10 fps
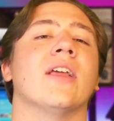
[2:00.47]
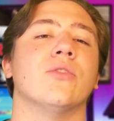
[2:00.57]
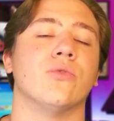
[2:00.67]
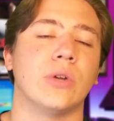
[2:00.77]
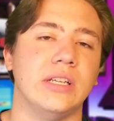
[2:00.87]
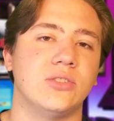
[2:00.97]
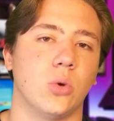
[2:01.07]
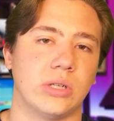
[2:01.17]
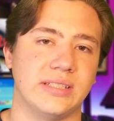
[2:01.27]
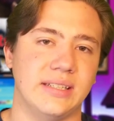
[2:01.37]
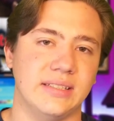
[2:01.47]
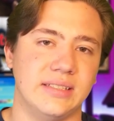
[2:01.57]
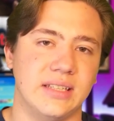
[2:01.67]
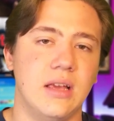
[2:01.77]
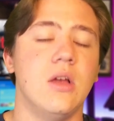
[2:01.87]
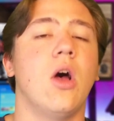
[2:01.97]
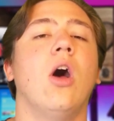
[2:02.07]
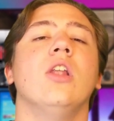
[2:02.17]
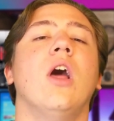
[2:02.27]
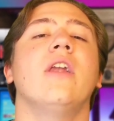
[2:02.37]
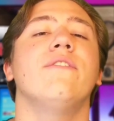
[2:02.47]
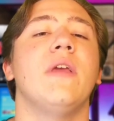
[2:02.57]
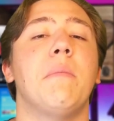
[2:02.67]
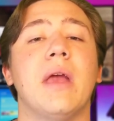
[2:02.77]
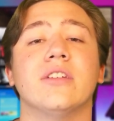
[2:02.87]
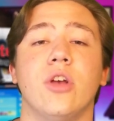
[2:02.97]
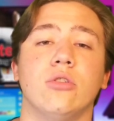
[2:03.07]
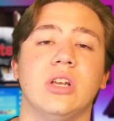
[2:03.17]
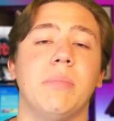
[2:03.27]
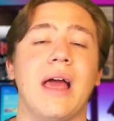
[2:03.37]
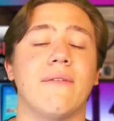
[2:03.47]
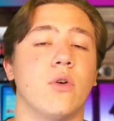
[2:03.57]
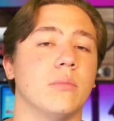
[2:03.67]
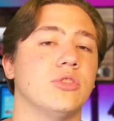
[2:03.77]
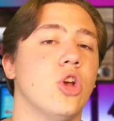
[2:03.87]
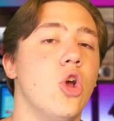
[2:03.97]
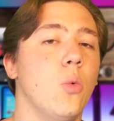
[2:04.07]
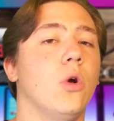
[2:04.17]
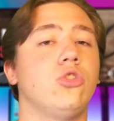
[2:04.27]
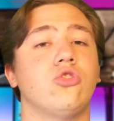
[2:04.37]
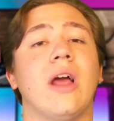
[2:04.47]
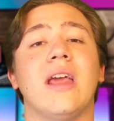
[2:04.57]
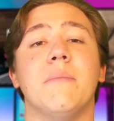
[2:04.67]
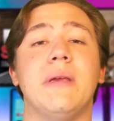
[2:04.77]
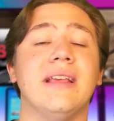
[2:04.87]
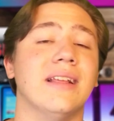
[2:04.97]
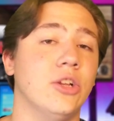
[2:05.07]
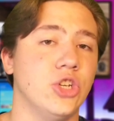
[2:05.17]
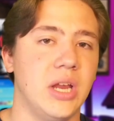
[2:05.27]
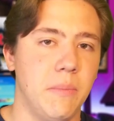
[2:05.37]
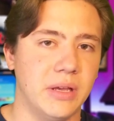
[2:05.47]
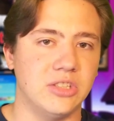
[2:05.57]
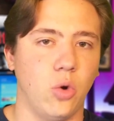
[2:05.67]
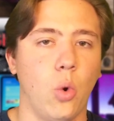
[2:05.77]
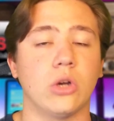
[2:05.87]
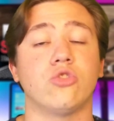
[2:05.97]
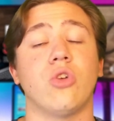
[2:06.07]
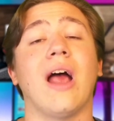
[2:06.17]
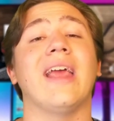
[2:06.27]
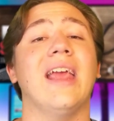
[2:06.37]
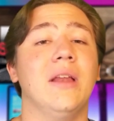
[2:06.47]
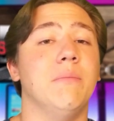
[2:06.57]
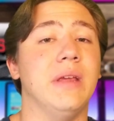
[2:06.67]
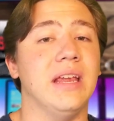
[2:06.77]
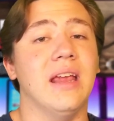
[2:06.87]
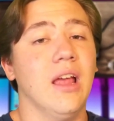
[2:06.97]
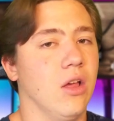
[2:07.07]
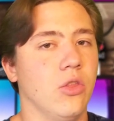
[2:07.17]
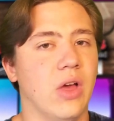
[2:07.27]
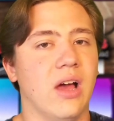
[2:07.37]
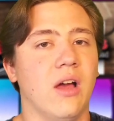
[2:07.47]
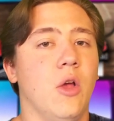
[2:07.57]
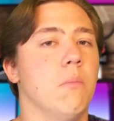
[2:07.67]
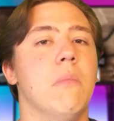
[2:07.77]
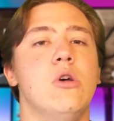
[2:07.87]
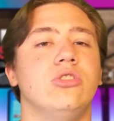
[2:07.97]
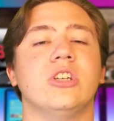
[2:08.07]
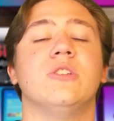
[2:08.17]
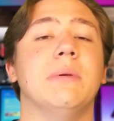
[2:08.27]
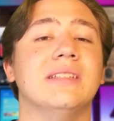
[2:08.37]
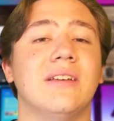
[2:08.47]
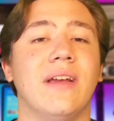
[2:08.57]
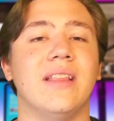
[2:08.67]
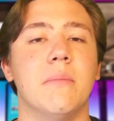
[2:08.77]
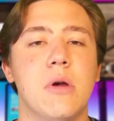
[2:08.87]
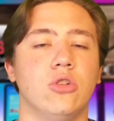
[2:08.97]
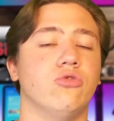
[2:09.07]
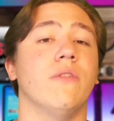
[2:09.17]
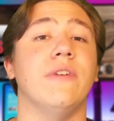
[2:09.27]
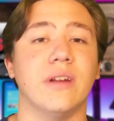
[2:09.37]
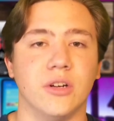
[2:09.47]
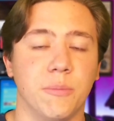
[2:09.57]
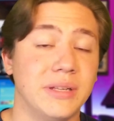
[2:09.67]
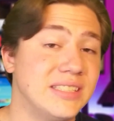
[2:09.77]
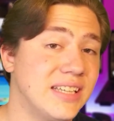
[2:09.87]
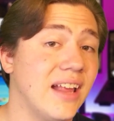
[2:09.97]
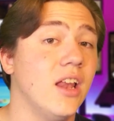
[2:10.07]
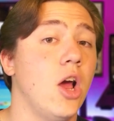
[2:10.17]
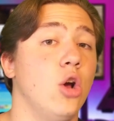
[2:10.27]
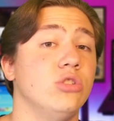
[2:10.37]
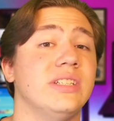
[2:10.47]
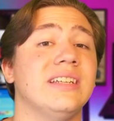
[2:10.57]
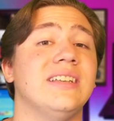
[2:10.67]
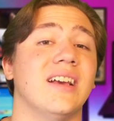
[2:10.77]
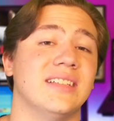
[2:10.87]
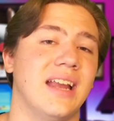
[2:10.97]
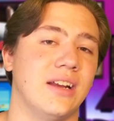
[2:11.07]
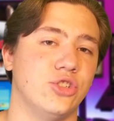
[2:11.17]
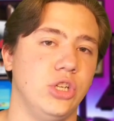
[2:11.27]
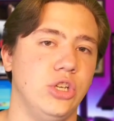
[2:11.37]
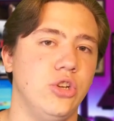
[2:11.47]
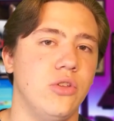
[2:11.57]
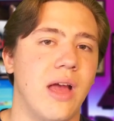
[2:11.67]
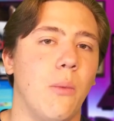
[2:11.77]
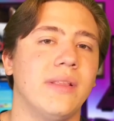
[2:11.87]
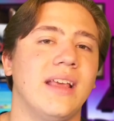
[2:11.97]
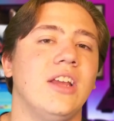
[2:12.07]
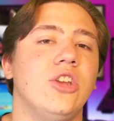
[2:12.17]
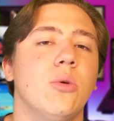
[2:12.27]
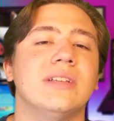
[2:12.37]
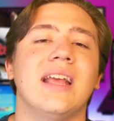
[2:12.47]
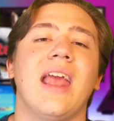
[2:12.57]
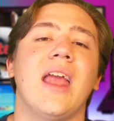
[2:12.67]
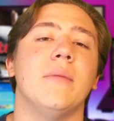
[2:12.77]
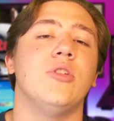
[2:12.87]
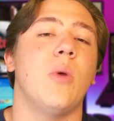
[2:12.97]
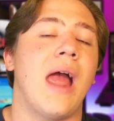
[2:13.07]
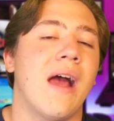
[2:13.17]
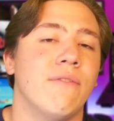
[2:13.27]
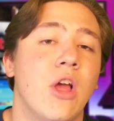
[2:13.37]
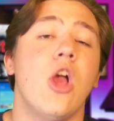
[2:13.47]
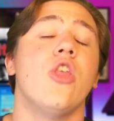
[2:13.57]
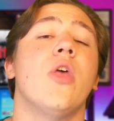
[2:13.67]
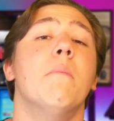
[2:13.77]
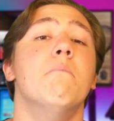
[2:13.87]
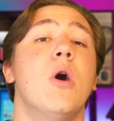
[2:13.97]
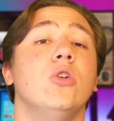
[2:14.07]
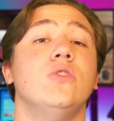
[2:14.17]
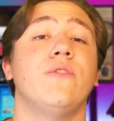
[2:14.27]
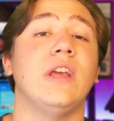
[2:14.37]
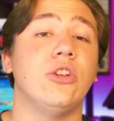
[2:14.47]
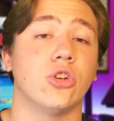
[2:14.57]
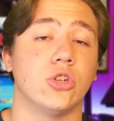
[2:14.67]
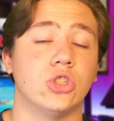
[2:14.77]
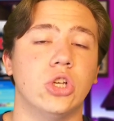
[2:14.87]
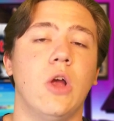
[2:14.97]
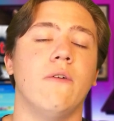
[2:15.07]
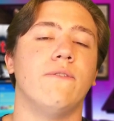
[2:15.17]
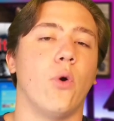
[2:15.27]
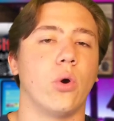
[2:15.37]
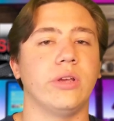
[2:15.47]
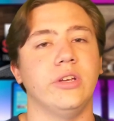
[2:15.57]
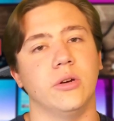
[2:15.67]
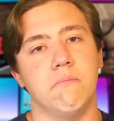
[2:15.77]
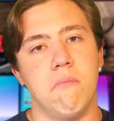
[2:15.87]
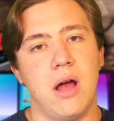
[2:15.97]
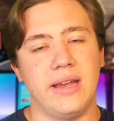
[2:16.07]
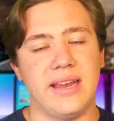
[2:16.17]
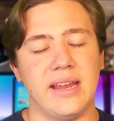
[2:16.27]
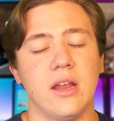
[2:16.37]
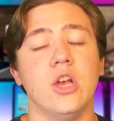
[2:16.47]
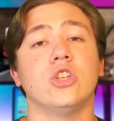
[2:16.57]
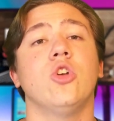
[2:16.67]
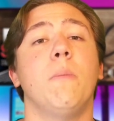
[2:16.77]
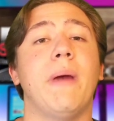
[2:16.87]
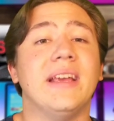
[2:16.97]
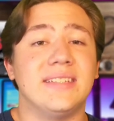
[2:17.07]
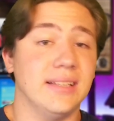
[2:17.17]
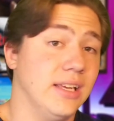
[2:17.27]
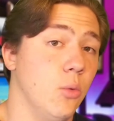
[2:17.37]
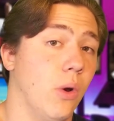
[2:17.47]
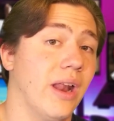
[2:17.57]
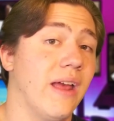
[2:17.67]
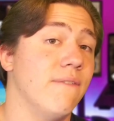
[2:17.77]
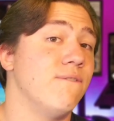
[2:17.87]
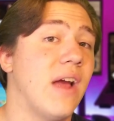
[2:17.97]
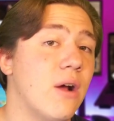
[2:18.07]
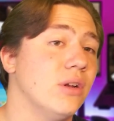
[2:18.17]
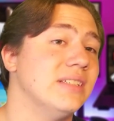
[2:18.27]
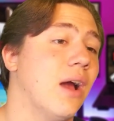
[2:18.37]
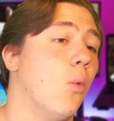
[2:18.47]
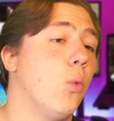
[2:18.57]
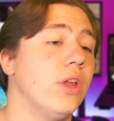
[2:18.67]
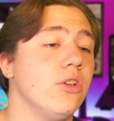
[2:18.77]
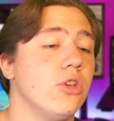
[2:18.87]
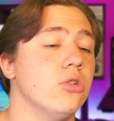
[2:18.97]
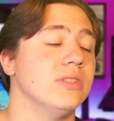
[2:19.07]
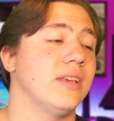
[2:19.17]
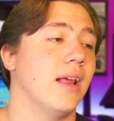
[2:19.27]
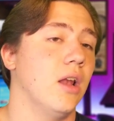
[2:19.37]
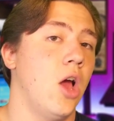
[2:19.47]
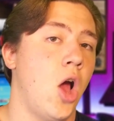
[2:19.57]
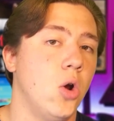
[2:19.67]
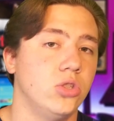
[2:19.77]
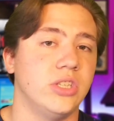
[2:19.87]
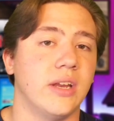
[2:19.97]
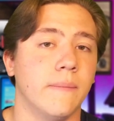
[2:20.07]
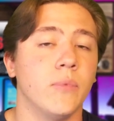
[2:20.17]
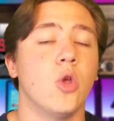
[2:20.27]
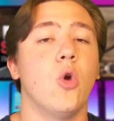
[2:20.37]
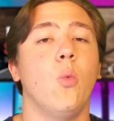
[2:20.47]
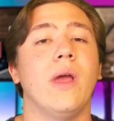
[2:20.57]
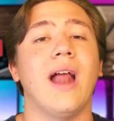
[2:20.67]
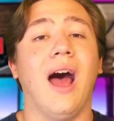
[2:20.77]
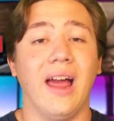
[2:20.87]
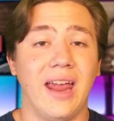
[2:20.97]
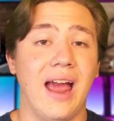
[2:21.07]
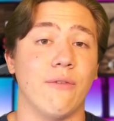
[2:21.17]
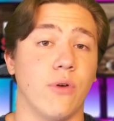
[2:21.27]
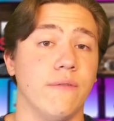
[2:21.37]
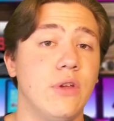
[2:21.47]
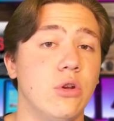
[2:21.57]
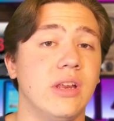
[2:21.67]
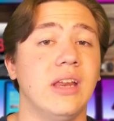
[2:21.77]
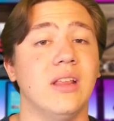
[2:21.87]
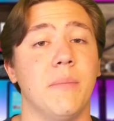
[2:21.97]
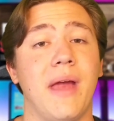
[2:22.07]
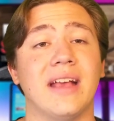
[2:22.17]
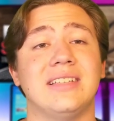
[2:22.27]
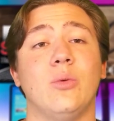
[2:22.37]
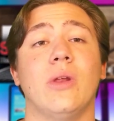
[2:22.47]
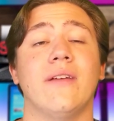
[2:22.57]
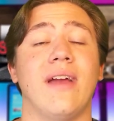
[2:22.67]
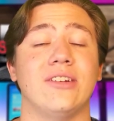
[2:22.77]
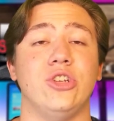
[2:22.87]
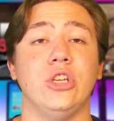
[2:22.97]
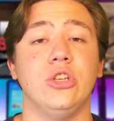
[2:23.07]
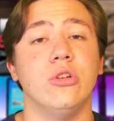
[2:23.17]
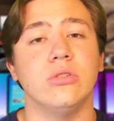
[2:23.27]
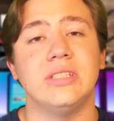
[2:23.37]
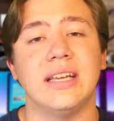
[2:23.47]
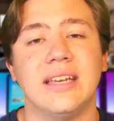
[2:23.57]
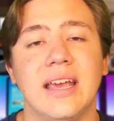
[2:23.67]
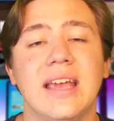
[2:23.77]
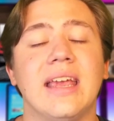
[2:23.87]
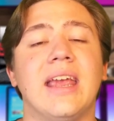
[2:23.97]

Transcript: and resources. A lot of VPS hosting platforms will try and be the cheapest or try and be the most expensive and the most revered, but Scala Hosting doesn't actually do that. What they do do is they aim to have the most features for your money. So basically what I found is that when you use Scala hosting, when I have reviewed it in the past and when I've actually used it,